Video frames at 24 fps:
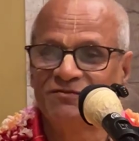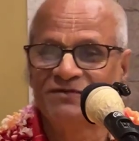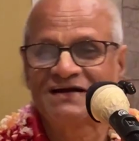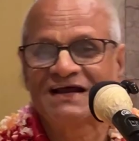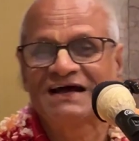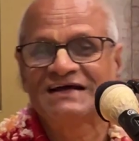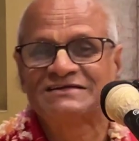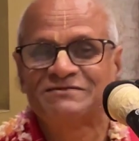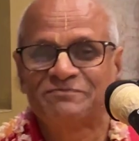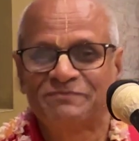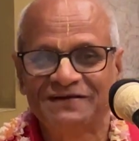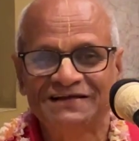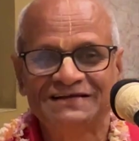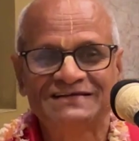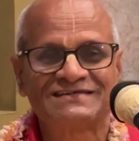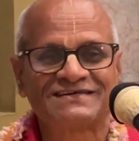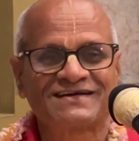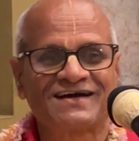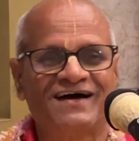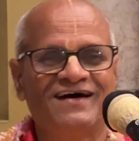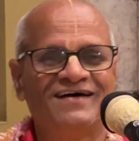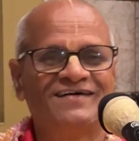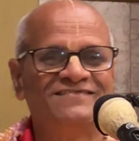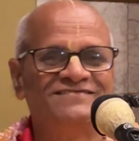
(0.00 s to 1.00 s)
Maharaj, please
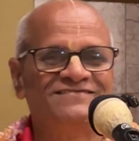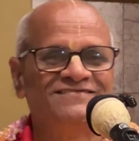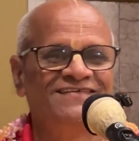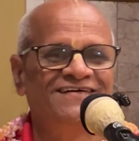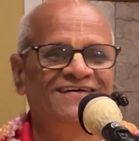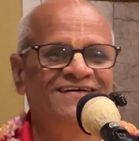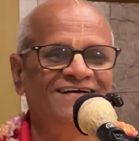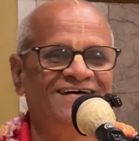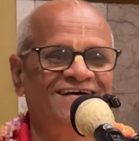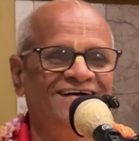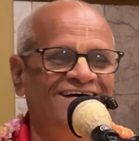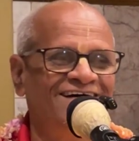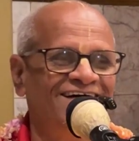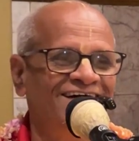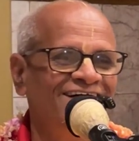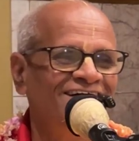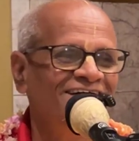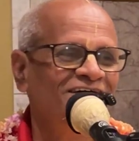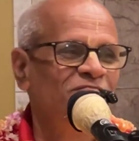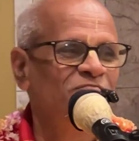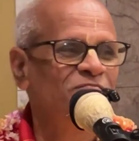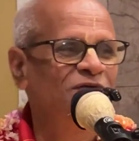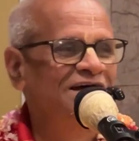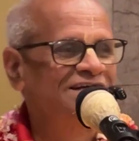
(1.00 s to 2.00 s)
come.
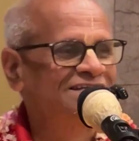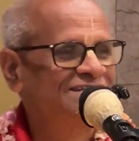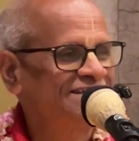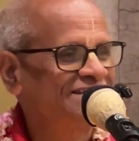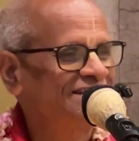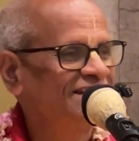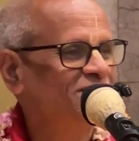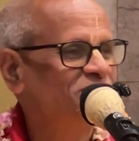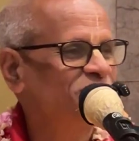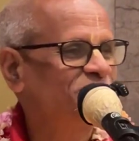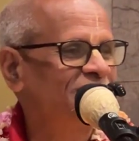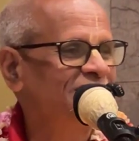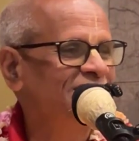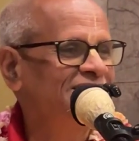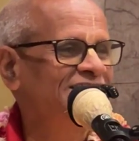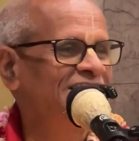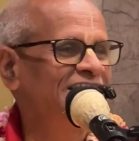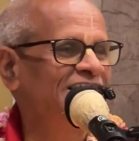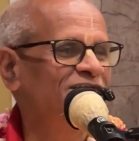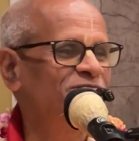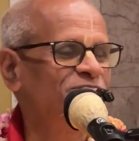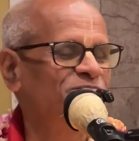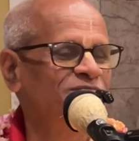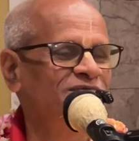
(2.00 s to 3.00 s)
Vasudev, please
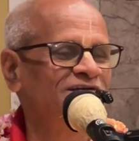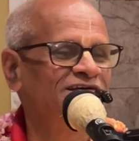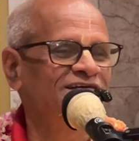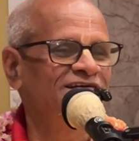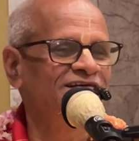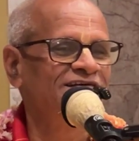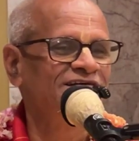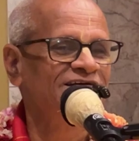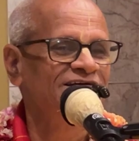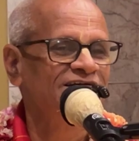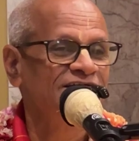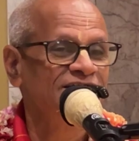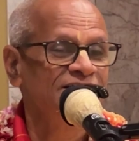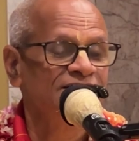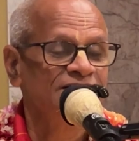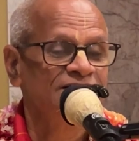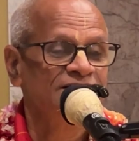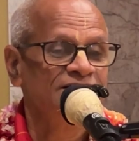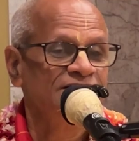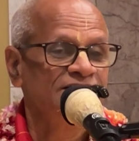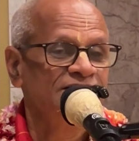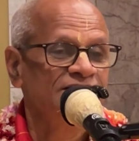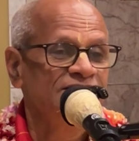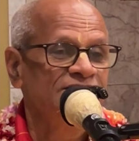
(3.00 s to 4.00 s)
help me.
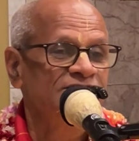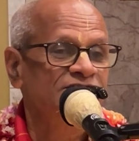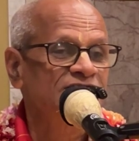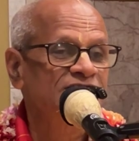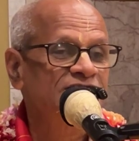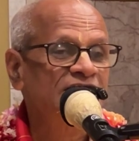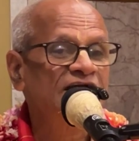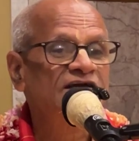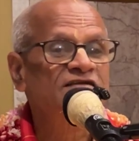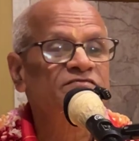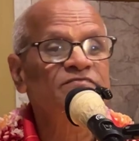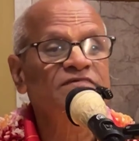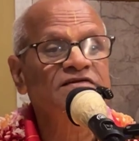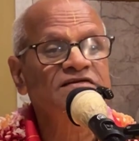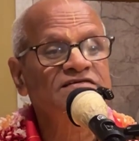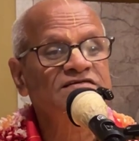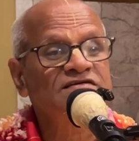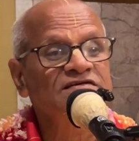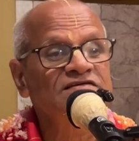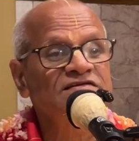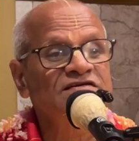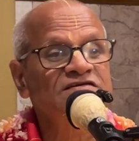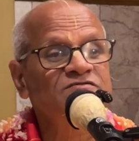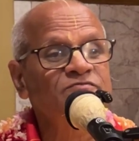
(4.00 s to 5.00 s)
So that
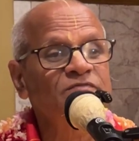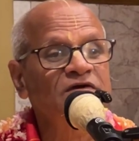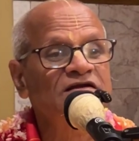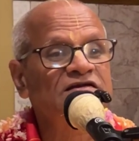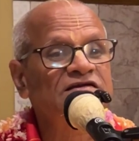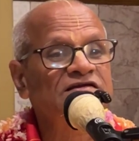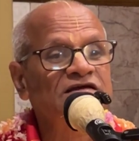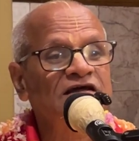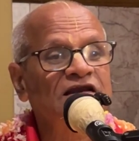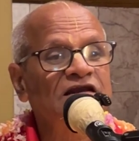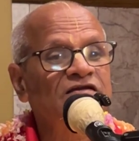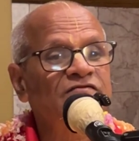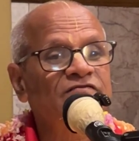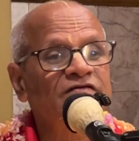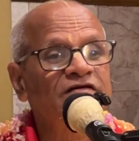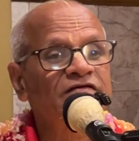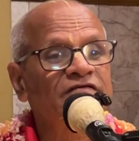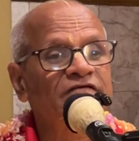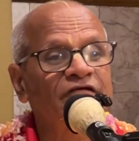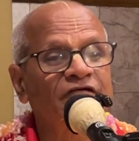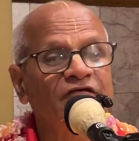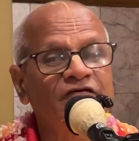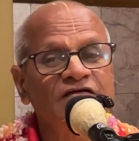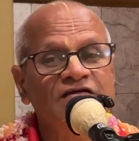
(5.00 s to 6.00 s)
means in this material
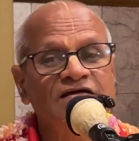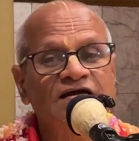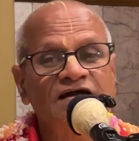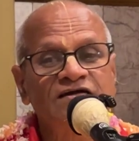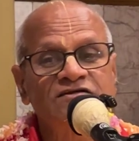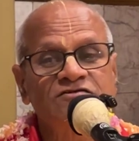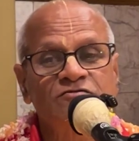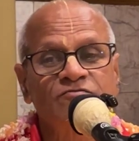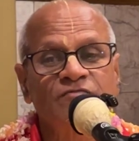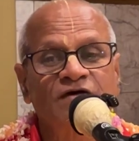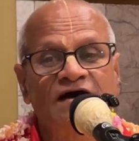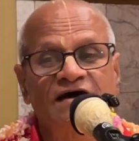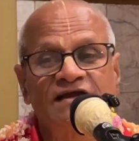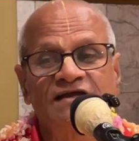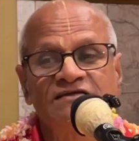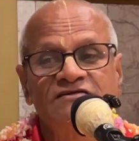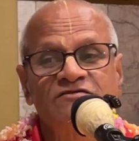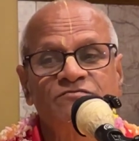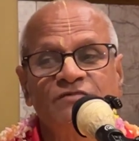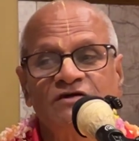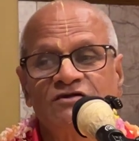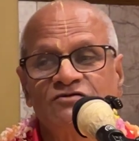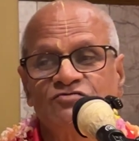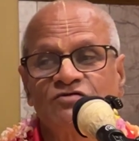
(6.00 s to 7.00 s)
world, all kinds of
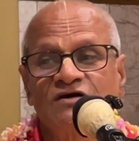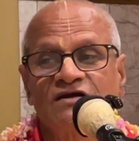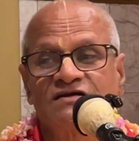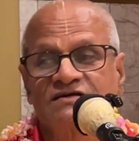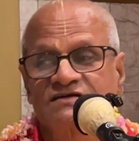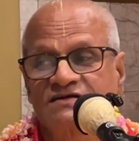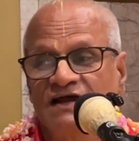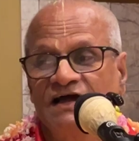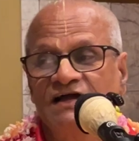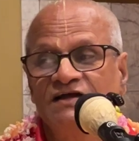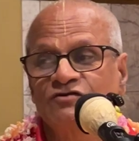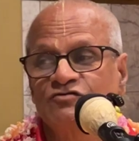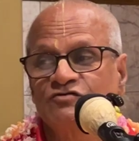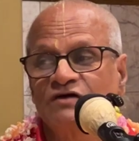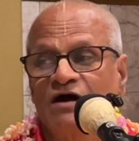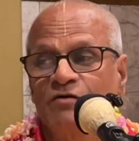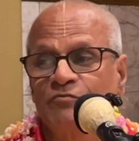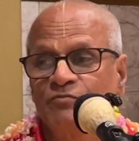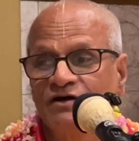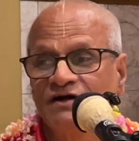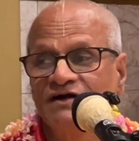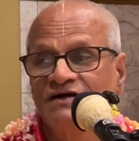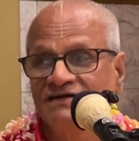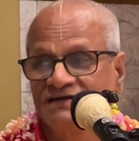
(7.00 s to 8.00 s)
arrangements are trying to
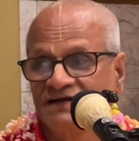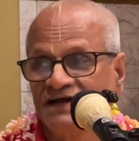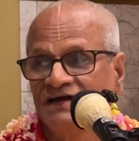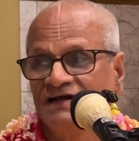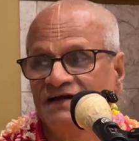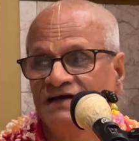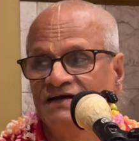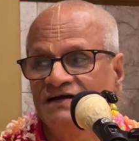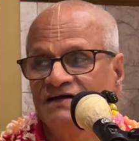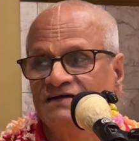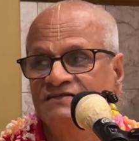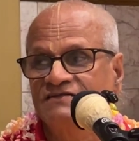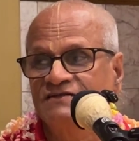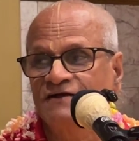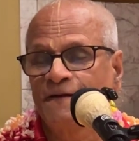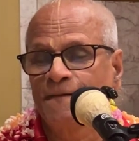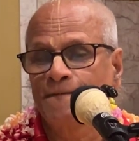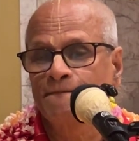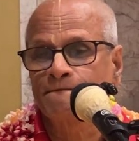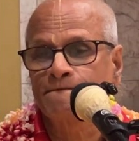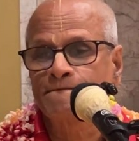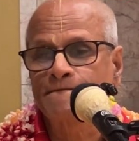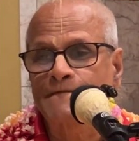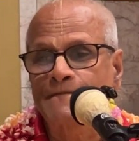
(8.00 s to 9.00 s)
avoid death.
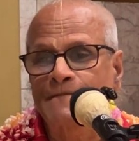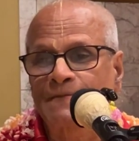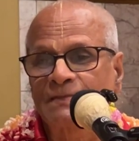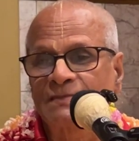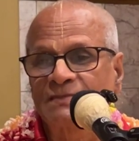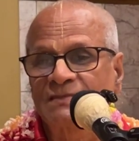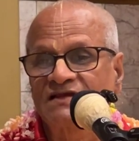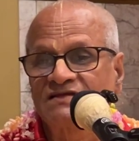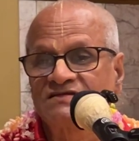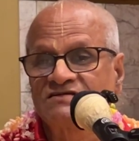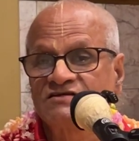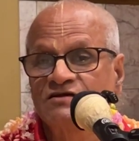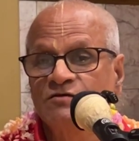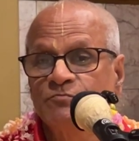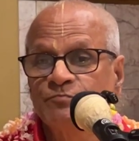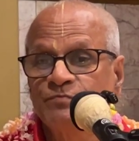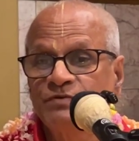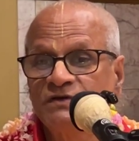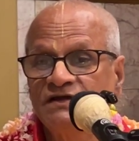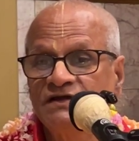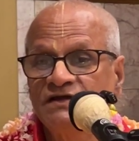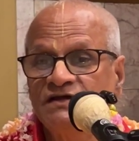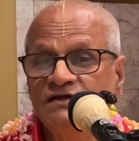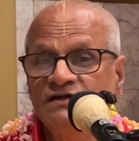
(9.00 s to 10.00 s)
It's
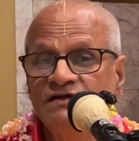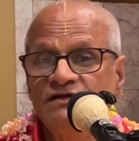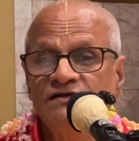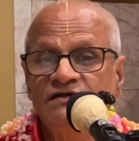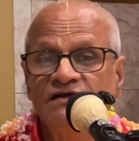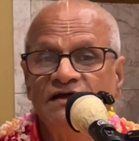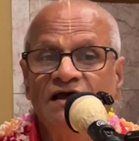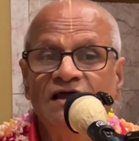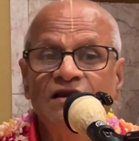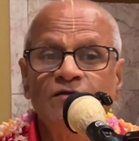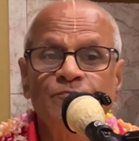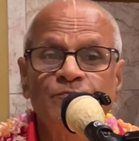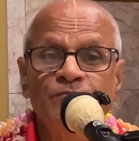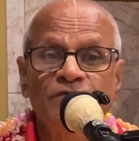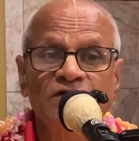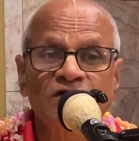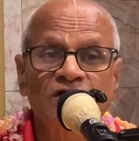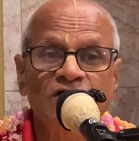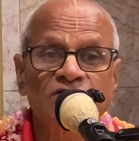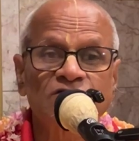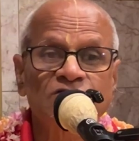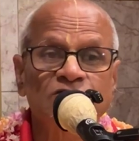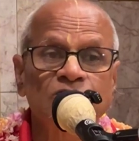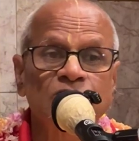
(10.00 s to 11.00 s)
simply
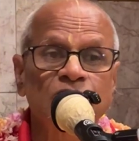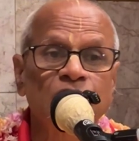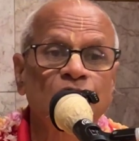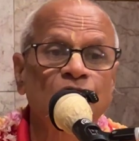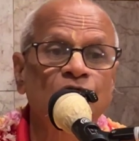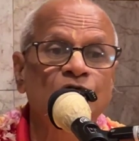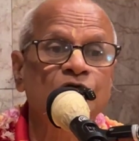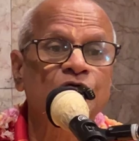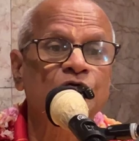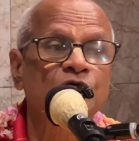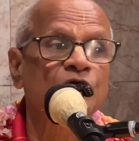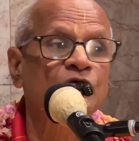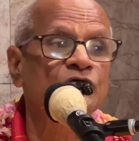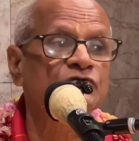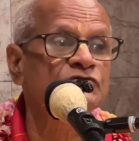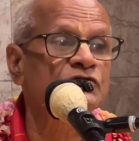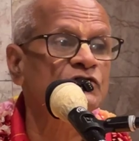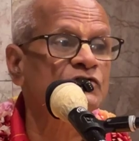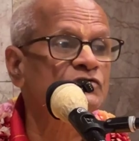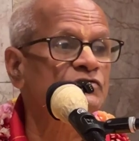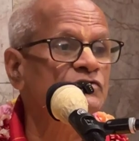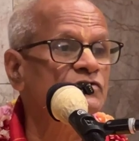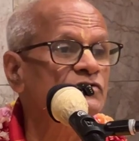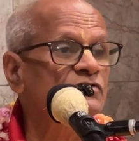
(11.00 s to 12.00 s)
helping us to go
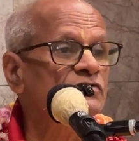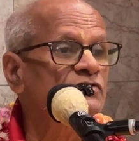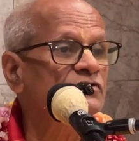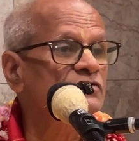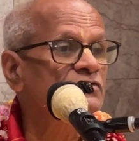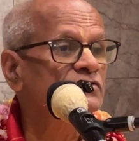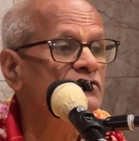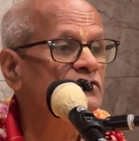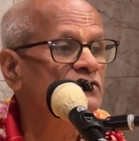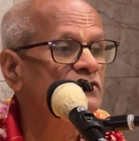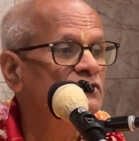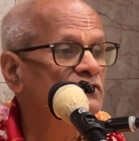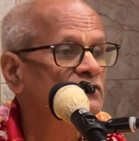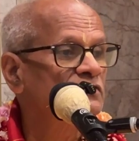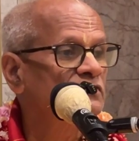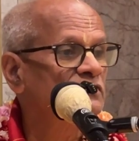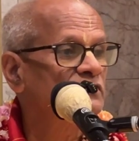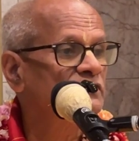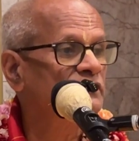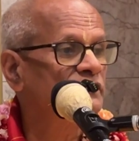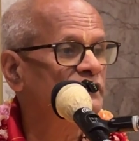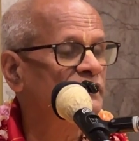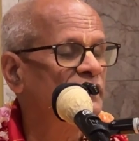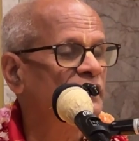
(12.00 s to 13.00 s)
closer to
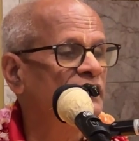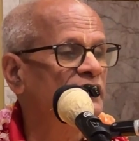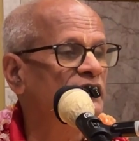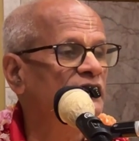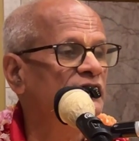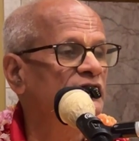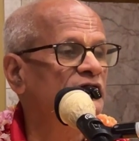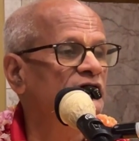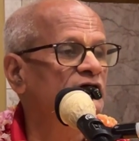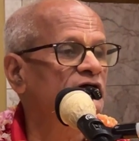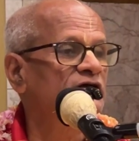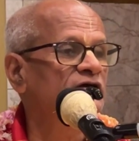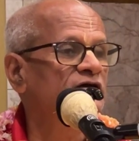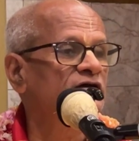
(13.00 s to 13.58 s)
death.